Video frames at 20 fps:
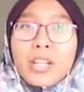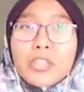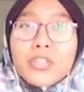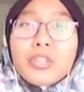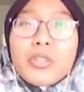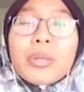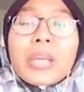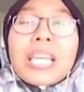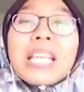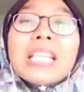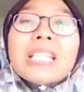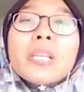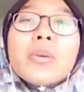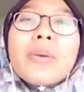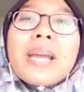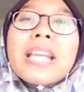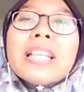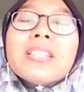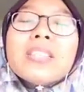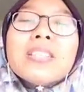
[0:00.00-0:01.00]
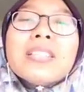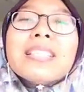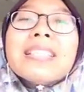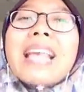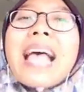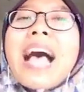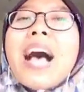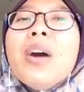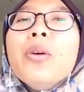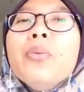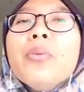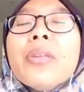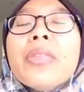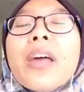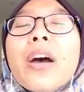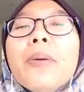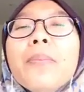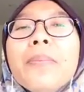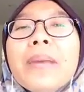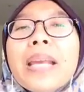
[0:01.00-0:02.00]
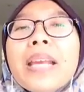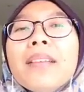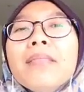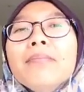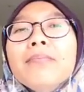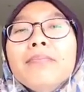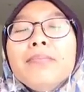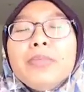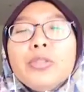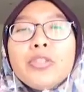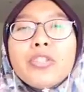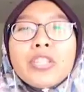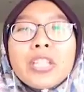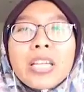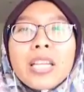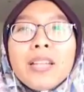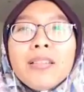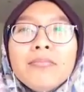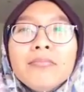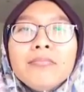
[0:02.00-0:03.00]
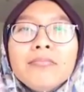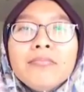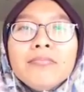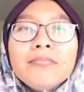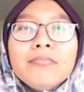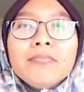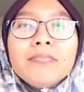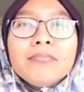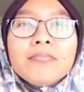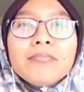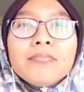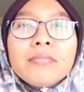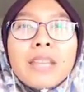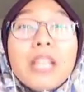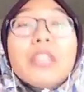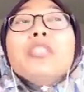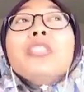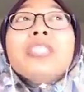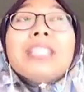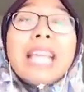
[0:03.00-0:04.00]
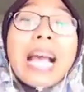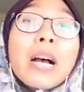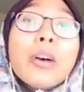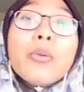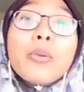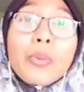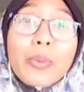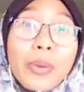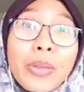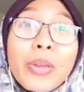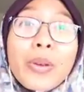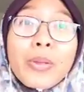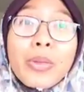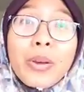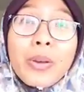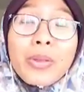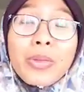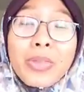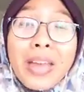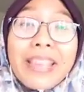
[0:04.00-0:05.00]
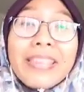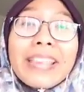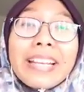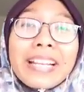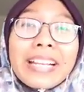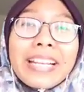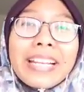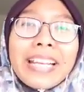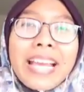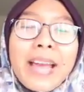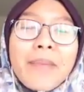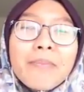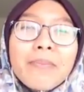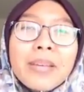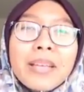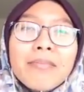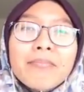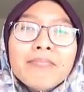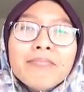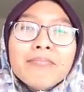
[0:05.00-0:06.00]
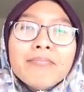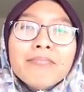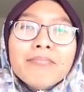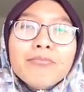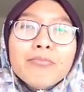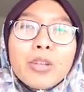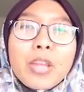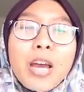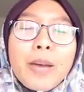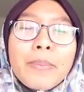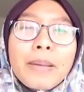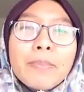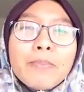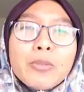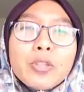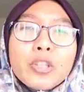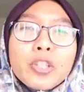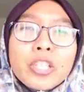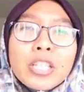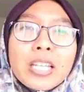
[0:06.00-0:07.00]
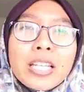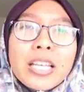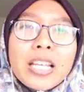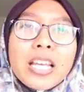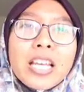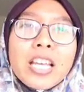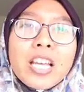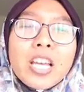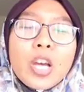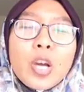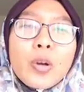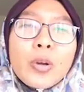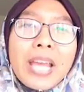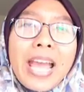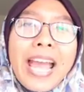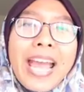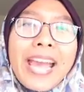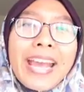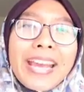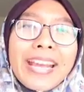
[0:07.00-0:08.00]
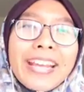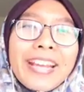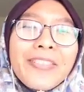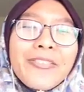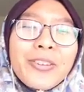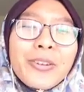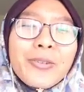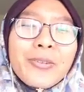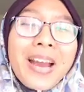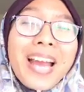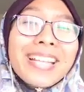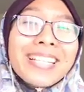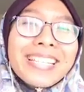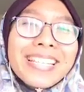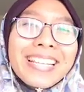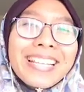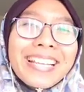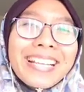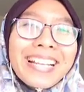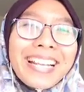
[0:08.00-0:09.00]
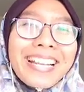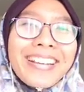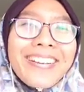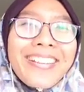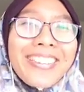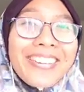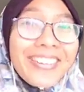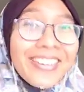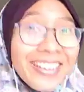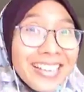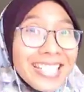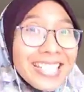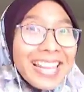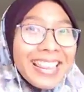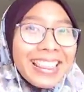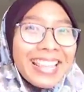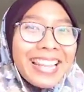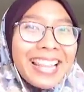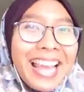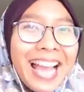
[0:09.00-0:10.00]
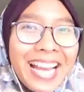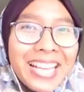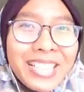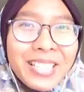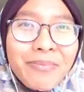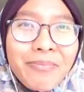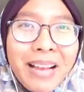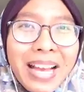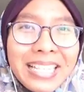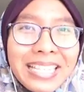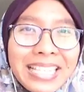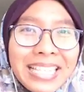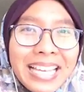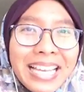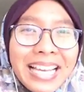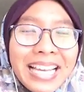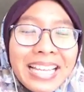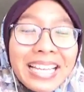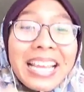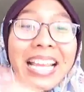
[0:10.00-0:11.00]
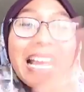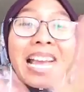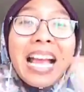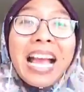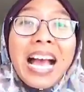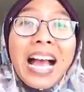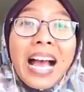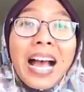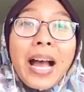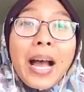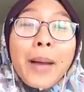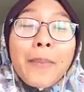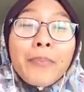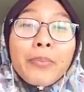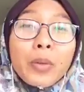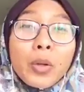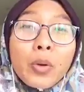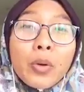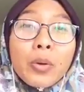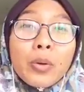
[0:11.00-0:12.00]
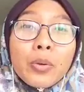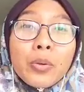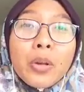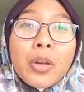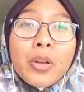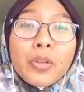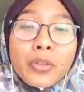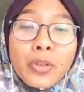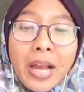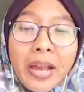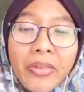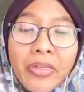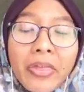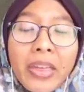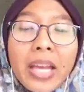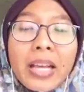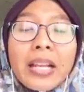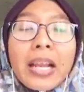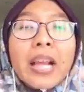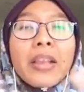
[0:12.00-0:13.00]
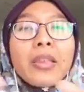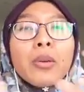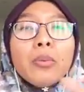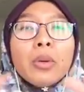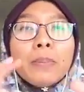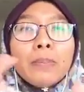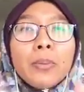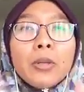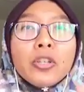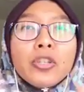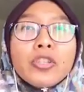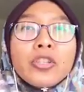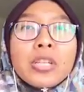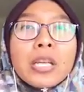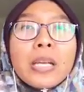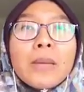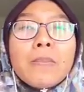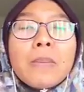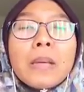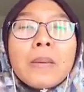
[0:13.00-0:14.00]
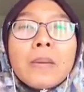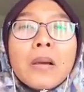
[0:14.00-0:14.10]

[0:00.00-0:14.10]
two easy ways to sell without being pushy. To sell with authentically and being without being pushy. Okay, if you're ready, click on the hearts and the likes button. Cool. So I think like the word pushy,